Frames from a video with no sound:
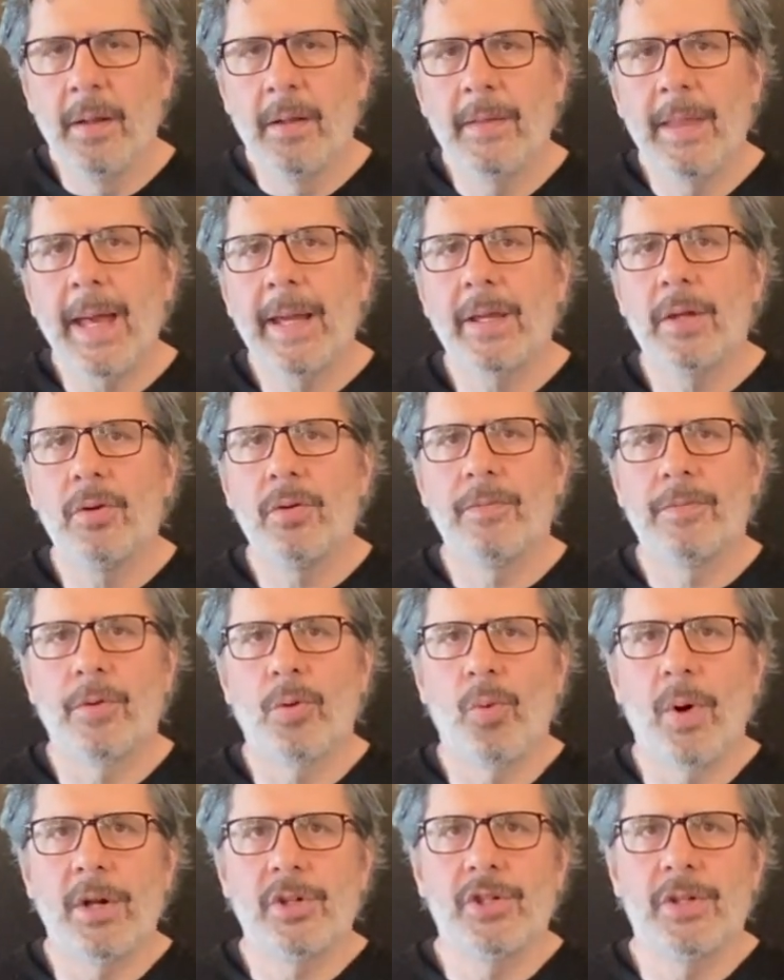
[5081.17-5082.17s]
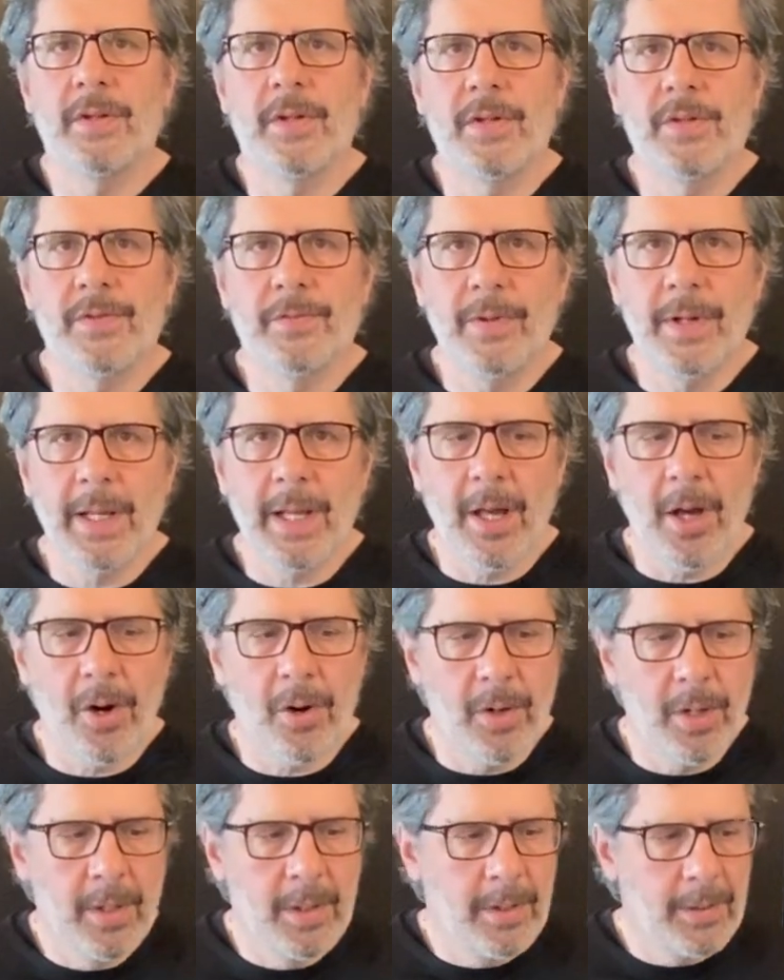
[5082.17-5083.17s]
Thank you for watching this
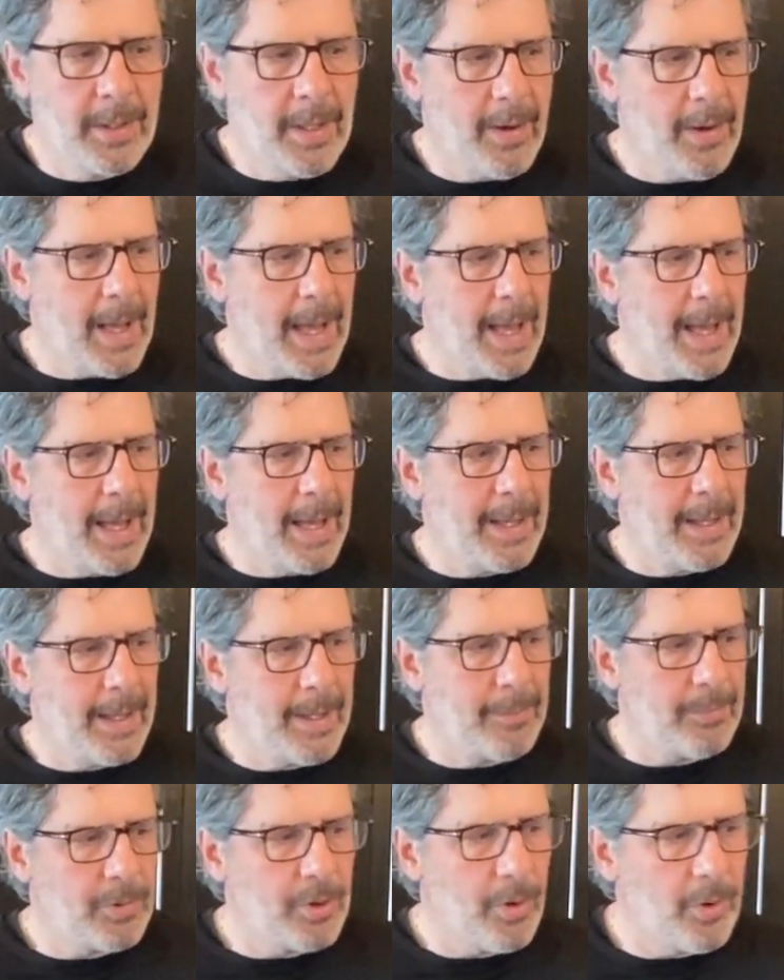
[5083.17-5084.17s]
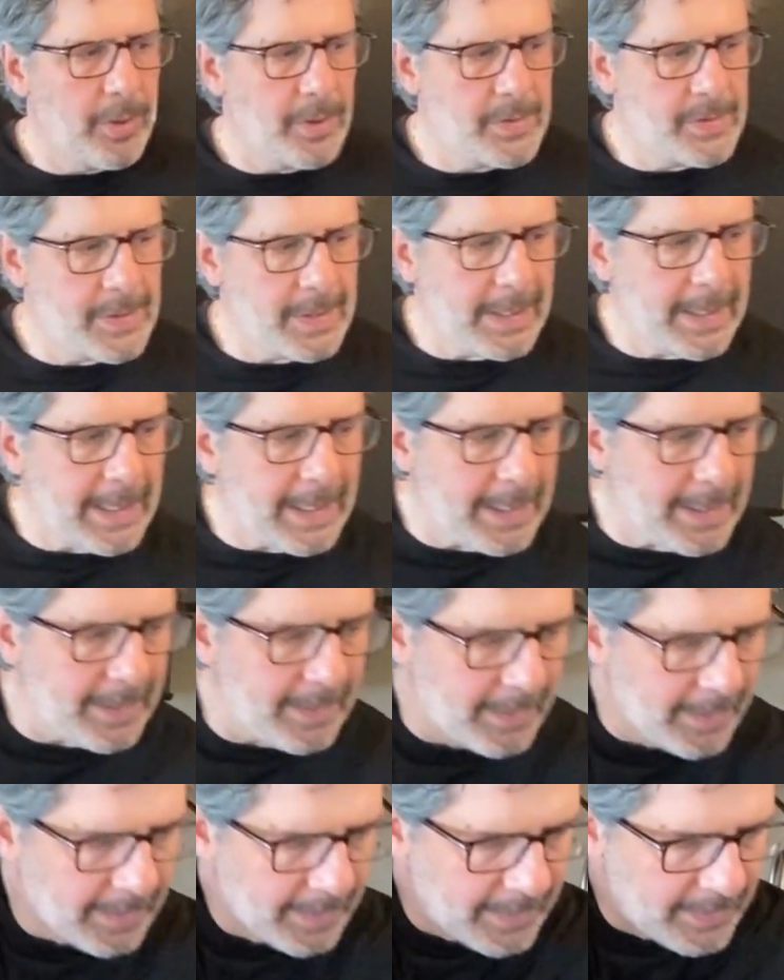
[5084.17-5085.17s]
video. Now I am going to
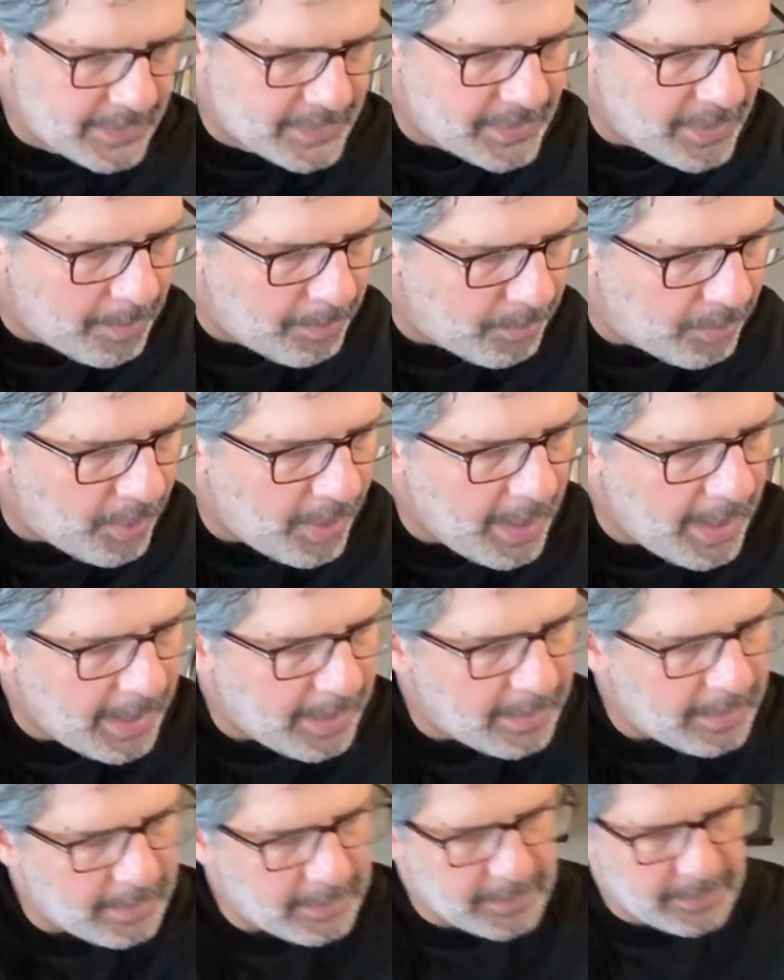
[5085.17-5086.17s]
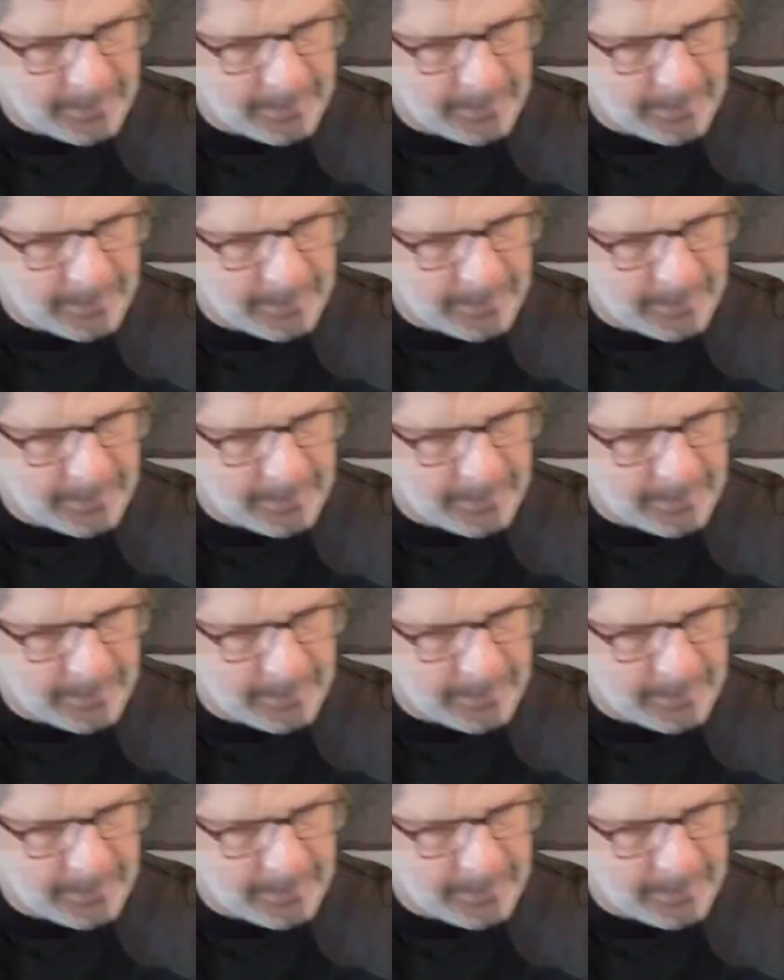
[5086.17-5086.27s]
eat some bread.